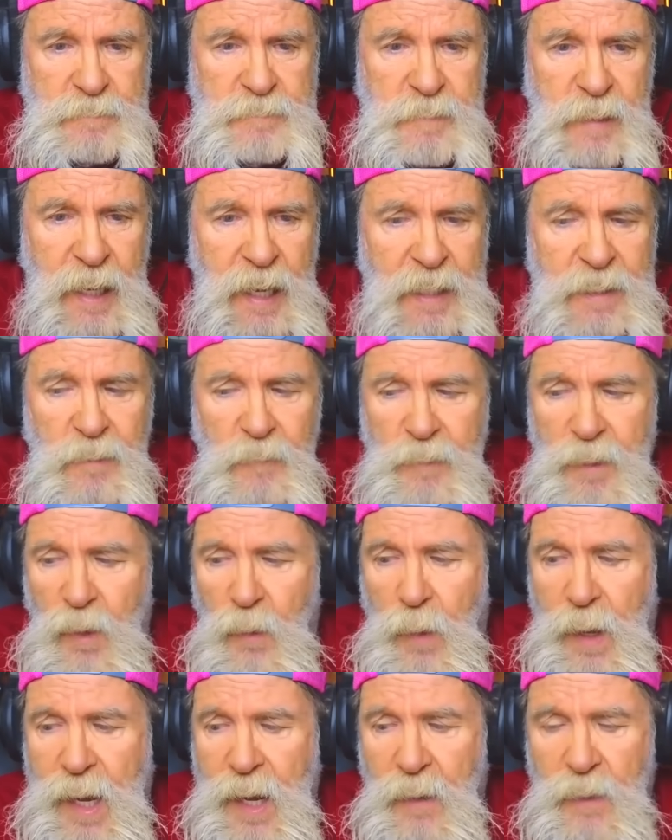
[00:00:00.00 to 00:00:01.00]
I don't
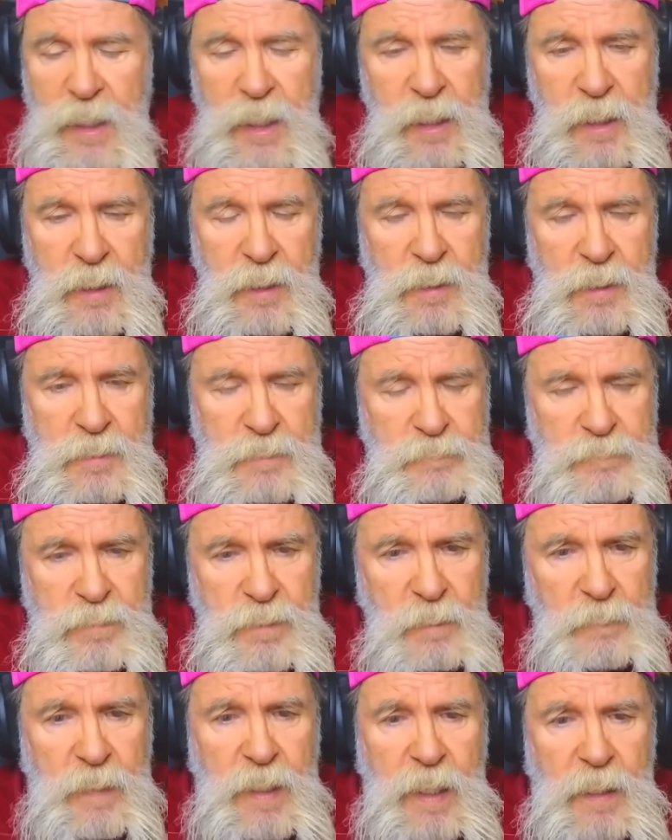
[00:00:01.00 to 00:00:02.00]
know how he is
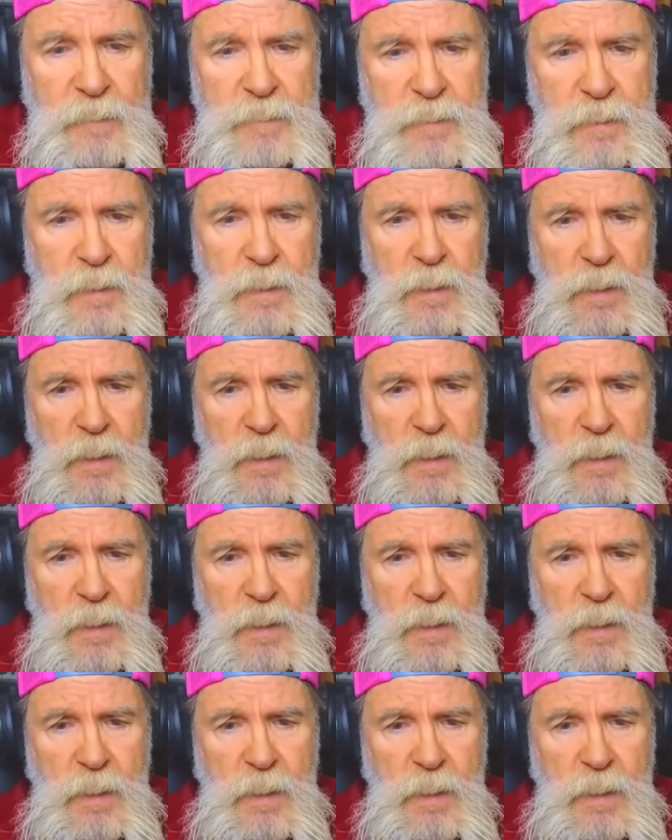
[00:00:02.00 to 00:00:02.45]
about,